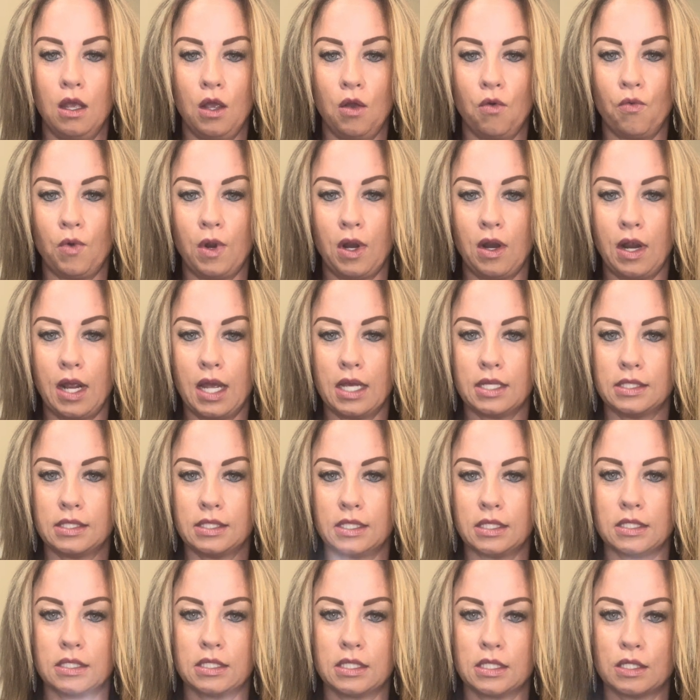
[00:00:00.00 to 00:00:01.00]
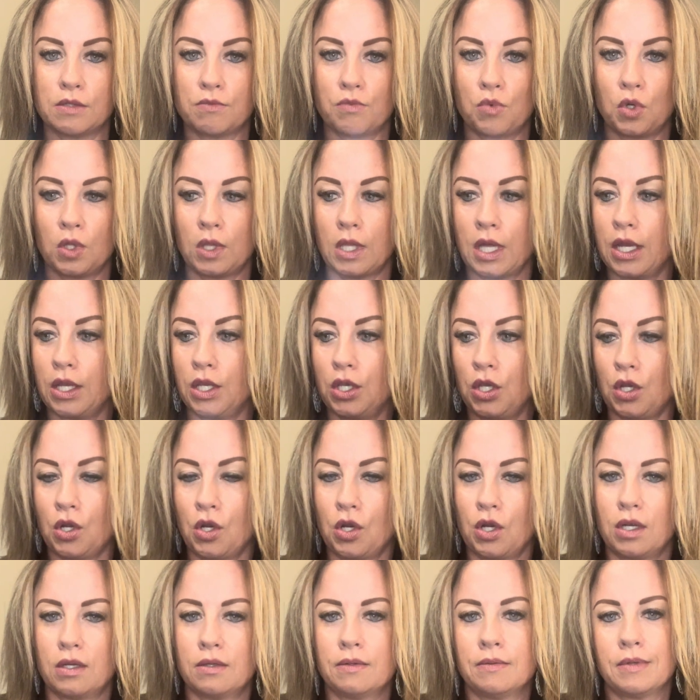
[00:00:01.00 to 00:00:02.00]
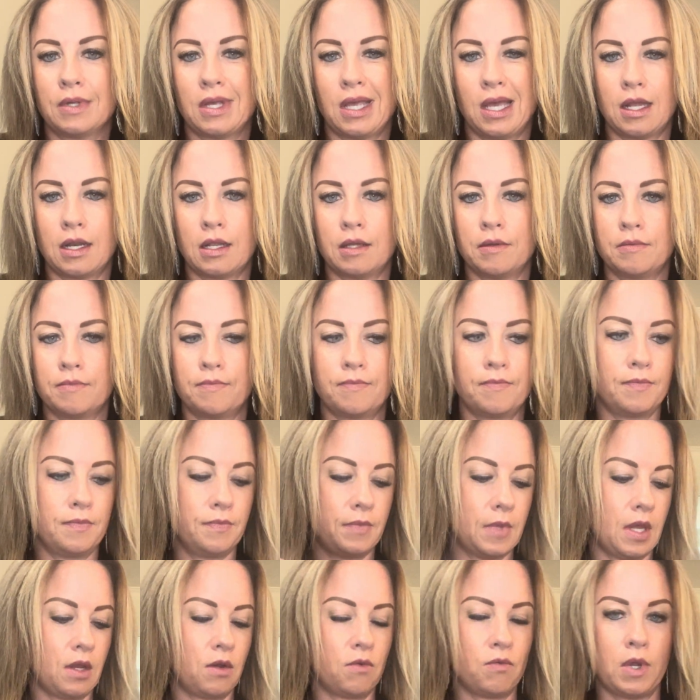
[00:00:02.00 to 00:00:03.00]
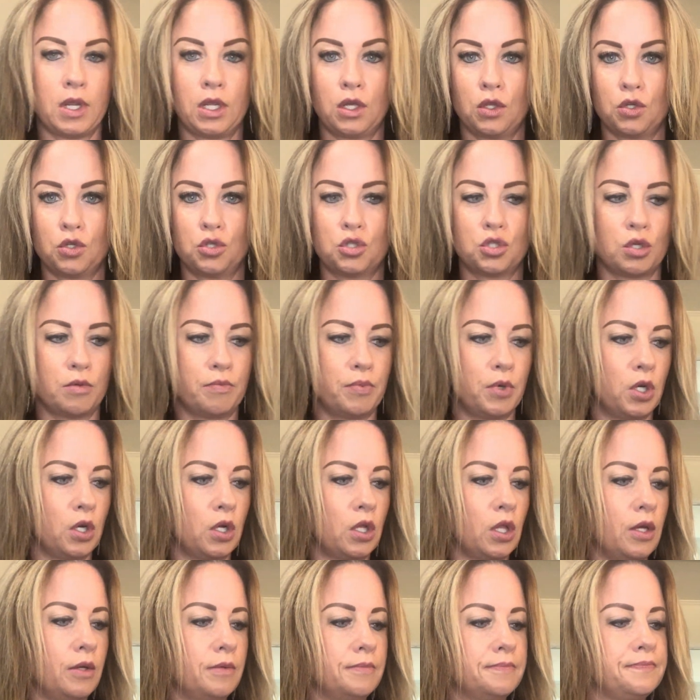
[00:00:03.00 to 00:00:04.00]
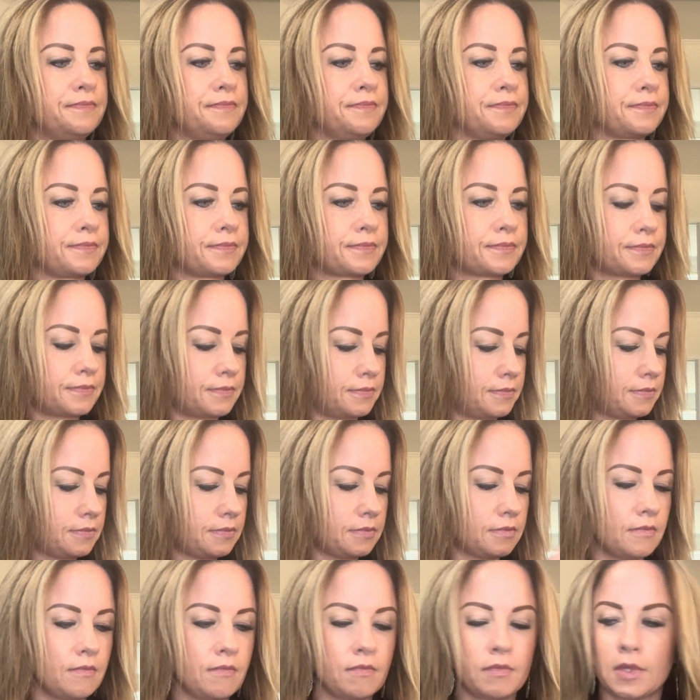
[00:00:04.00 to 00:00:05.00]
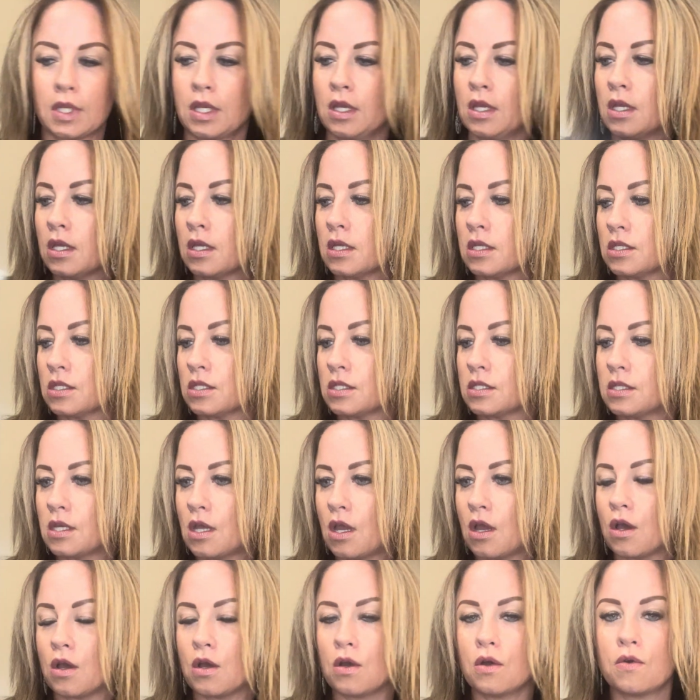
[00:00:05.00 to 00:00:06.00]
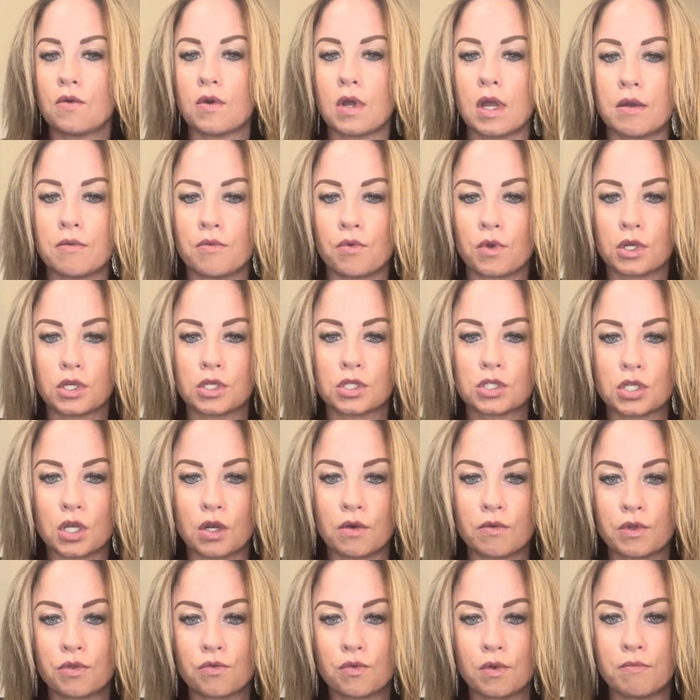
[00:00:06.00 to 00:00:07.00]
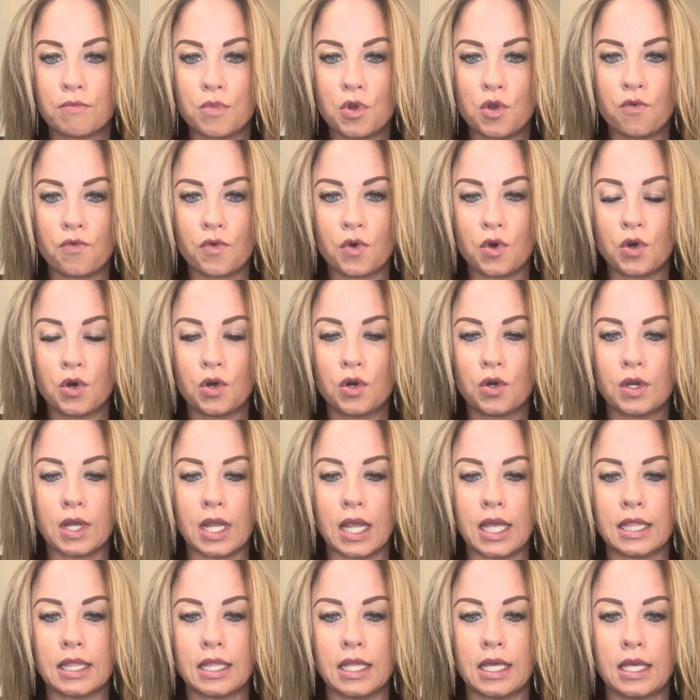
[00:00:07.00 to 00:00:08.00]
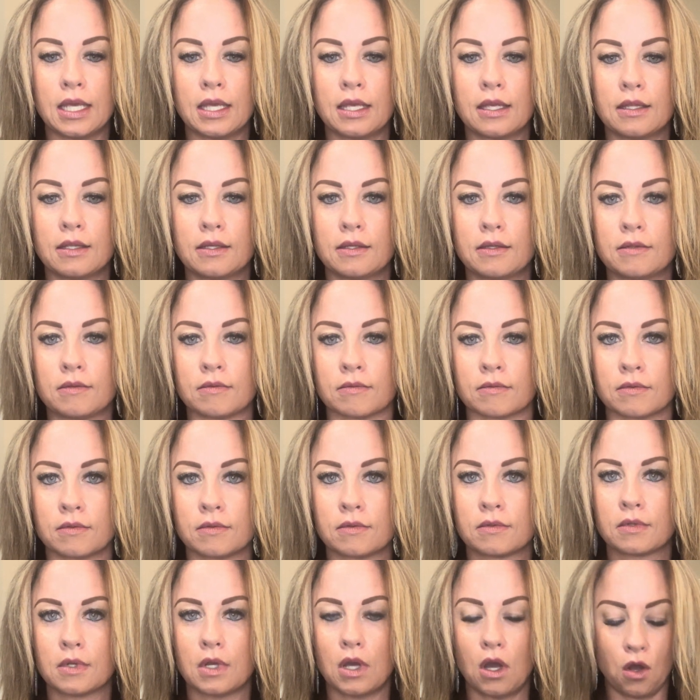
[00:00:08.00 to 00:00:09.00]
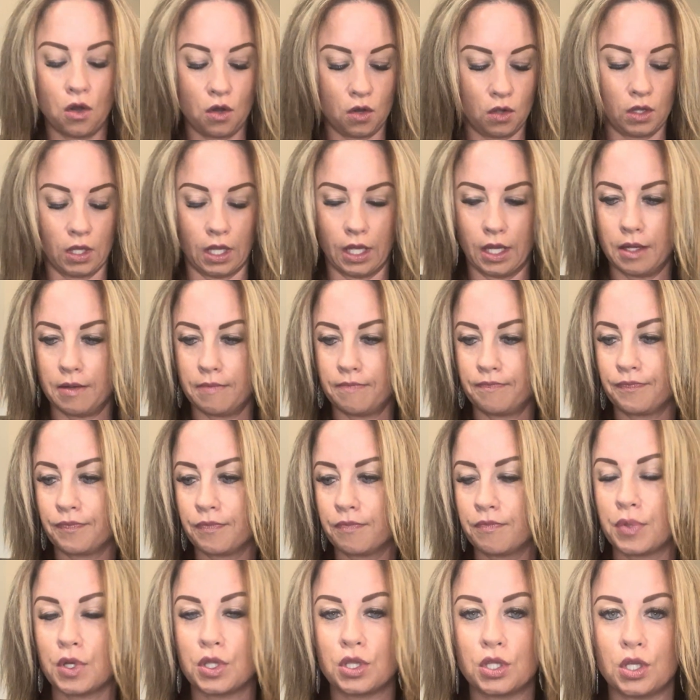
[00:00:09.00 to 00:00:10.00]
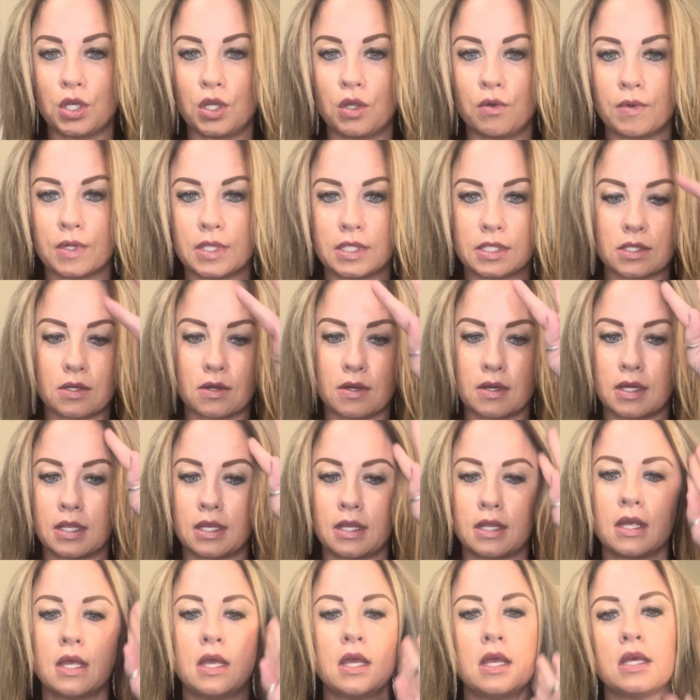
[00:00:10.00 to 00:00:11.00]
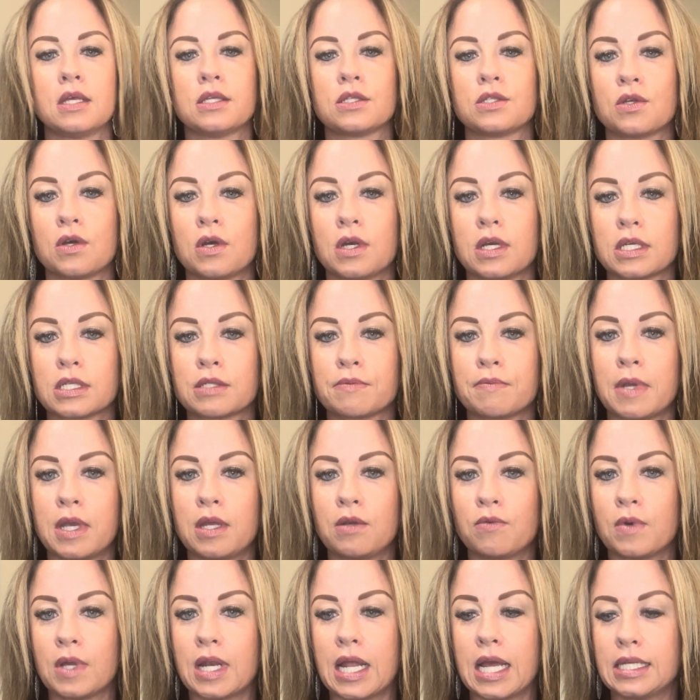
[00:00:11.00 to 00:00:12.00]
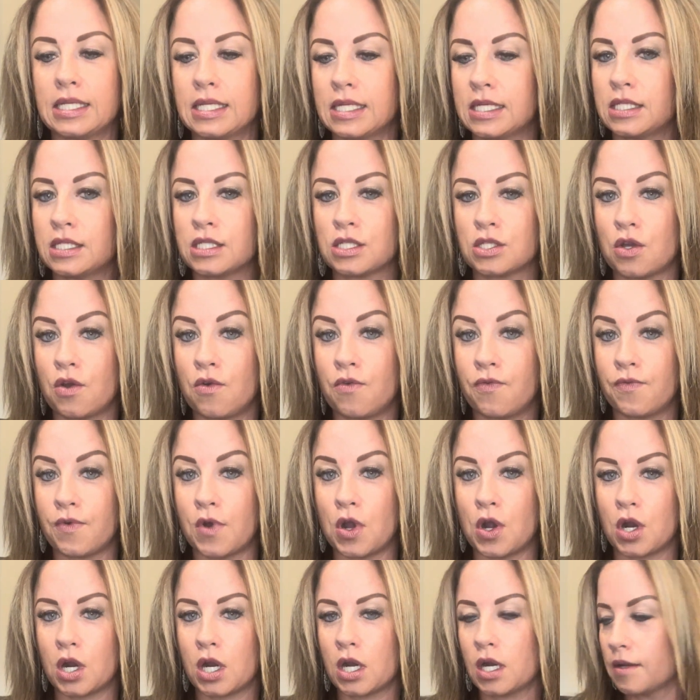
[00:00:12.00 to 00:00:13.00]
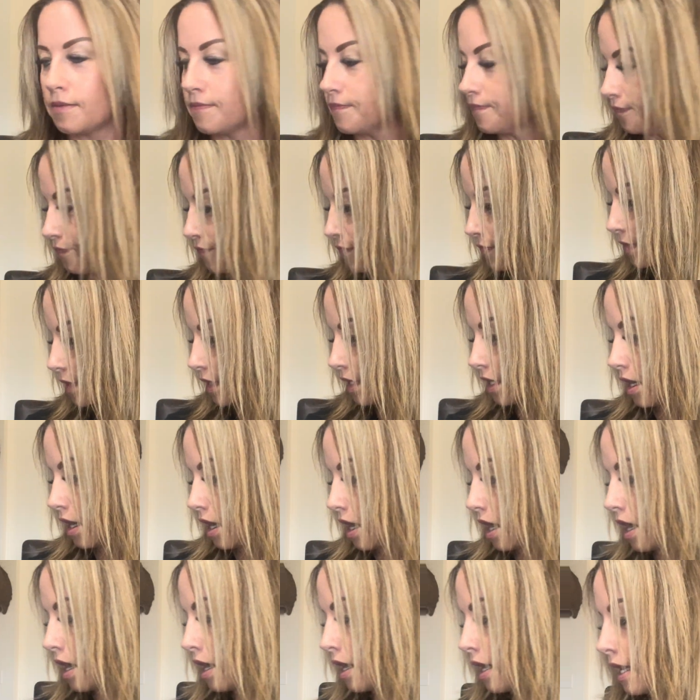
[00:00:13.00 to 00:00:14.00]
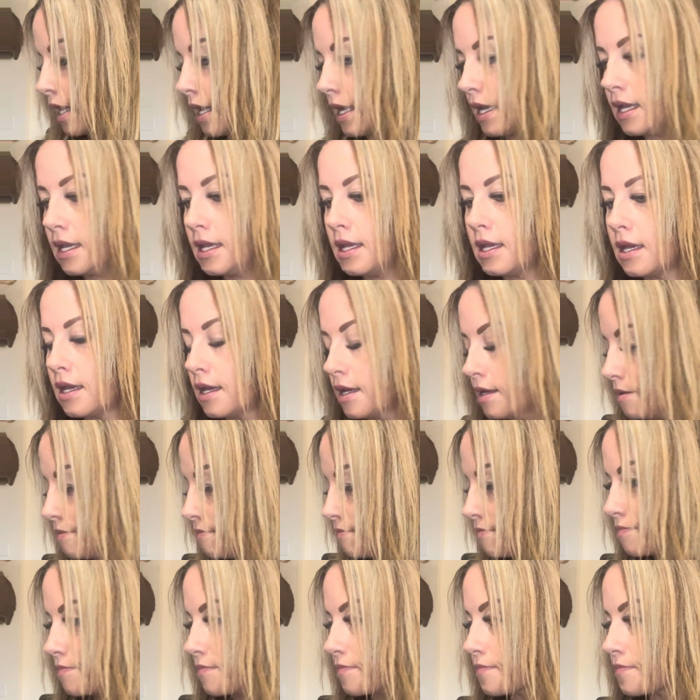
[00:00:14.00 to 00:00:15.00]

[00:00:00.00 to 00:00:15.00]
whereas this is more like your kind of like regular super glue. So we're going to start with removal, and then I'll put the new ones on. So I'll explain what I did so far. Okay,